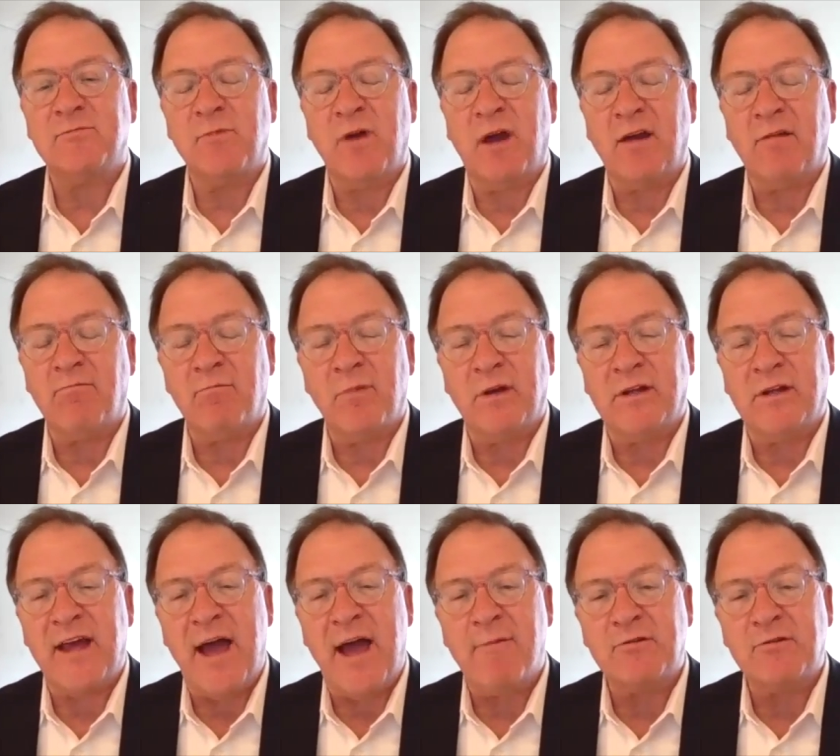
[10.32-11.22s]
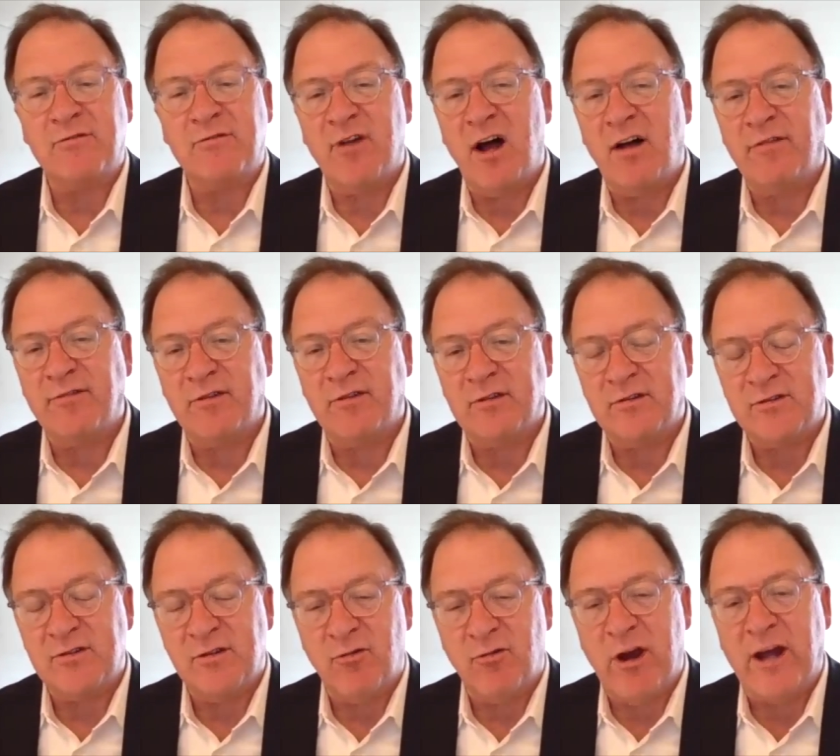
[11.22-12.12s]
My my dad was involved in the
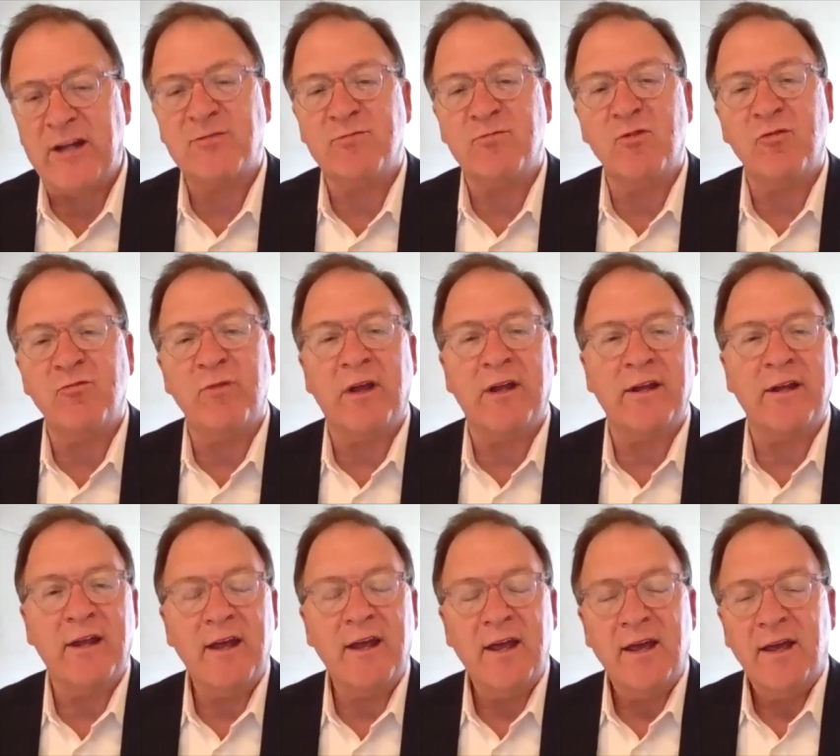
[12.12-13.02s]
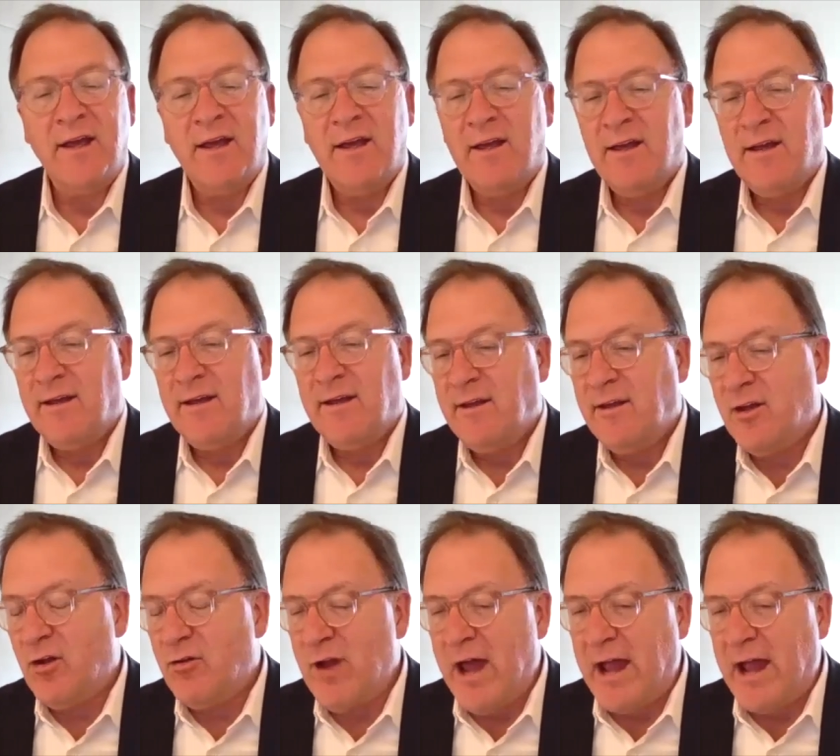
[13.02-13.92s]
civil rights movement. You
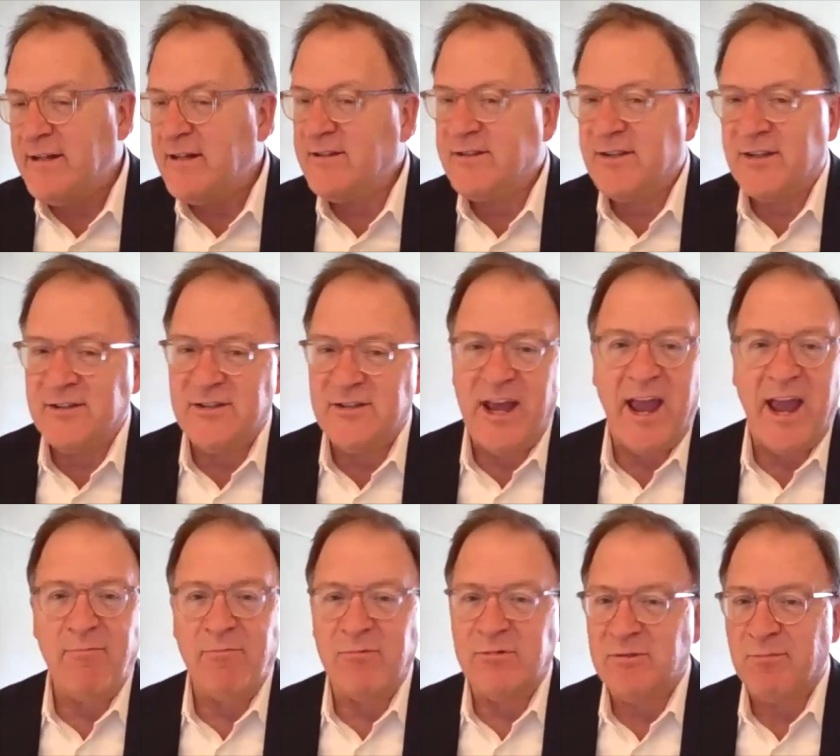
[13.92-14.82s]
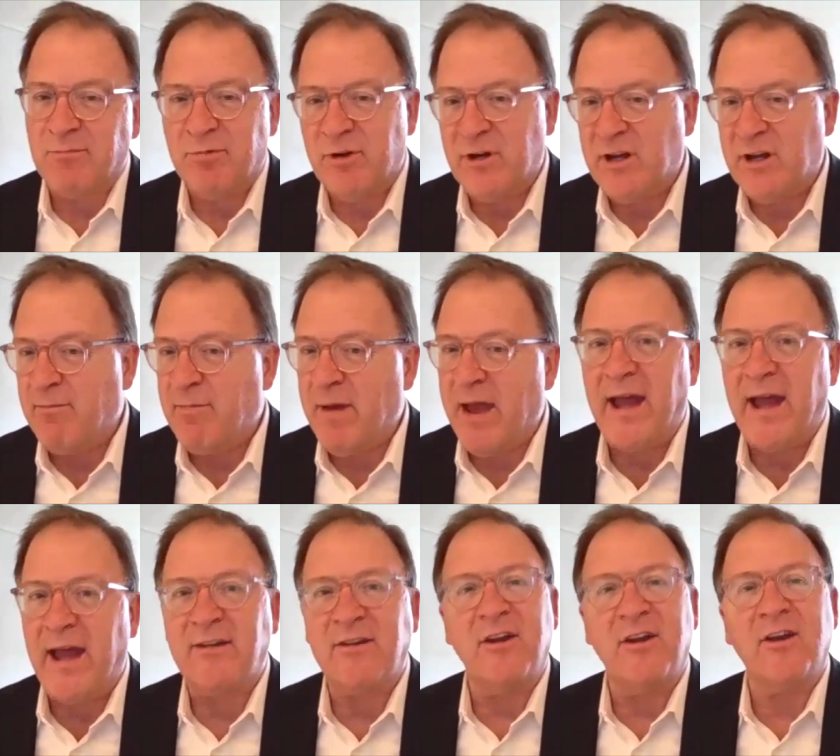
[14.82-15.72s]
know, 1968 was a pretty
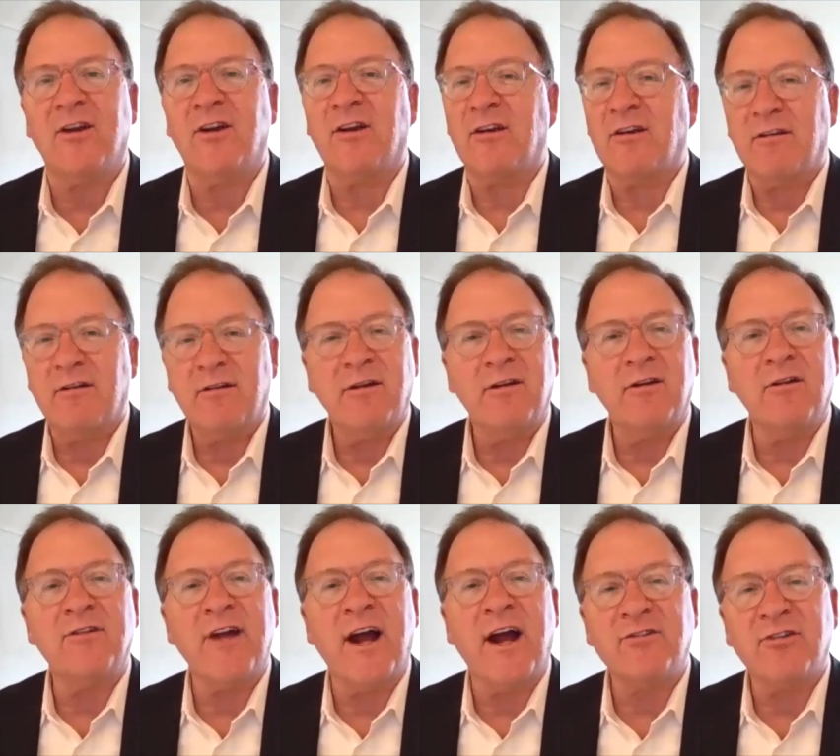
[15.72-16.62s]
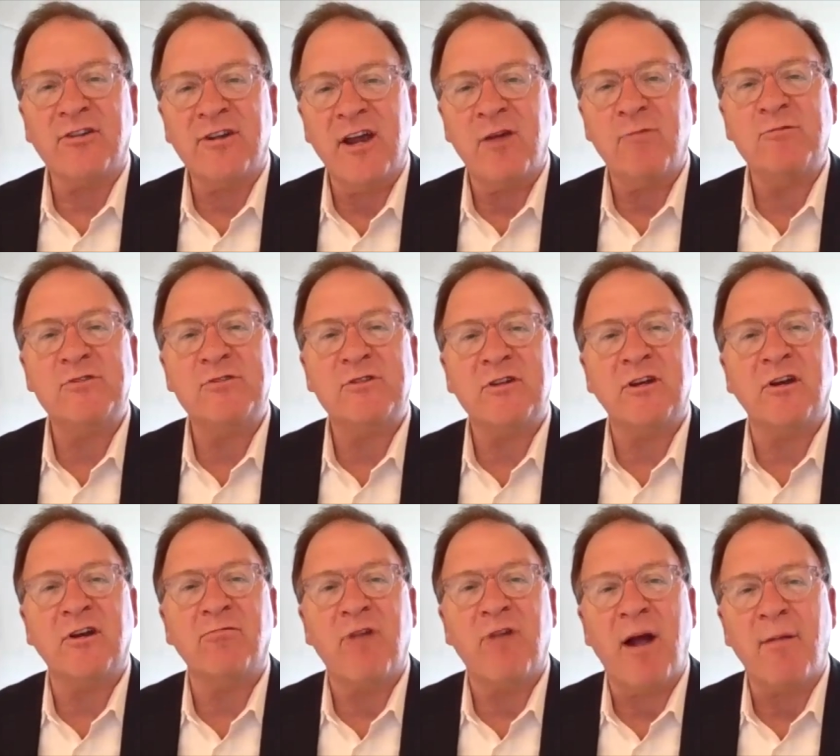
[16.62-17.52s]
bad year. You know, Dr. King was
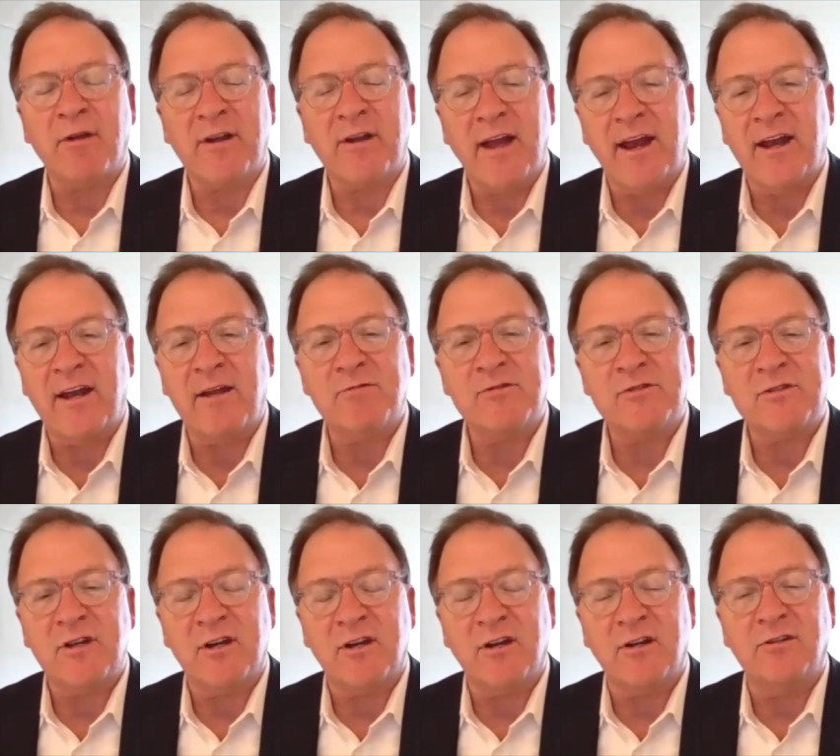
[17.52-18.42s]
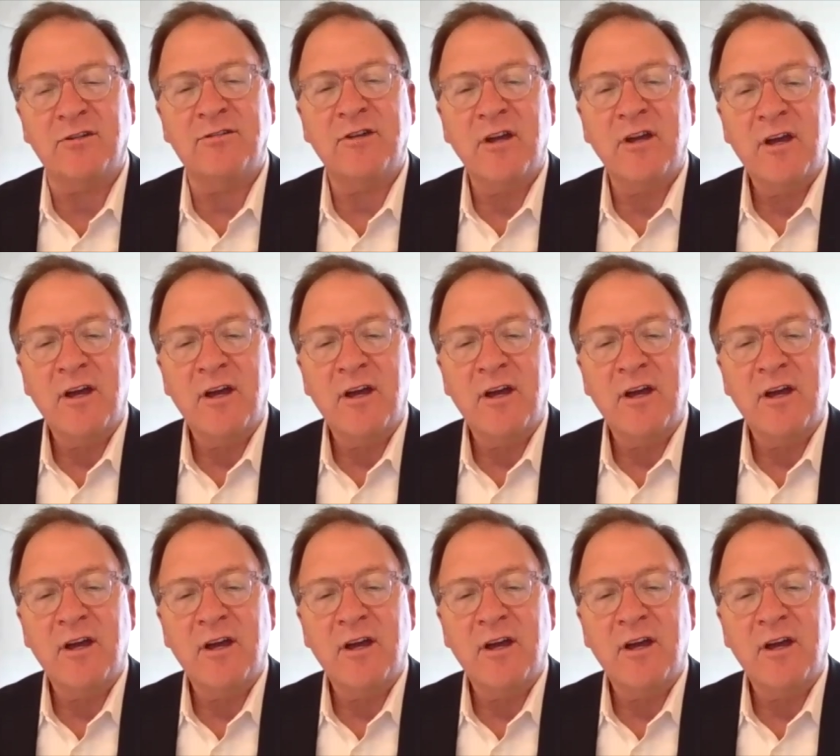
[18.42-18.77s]
killed, Robert Kennedy was killed.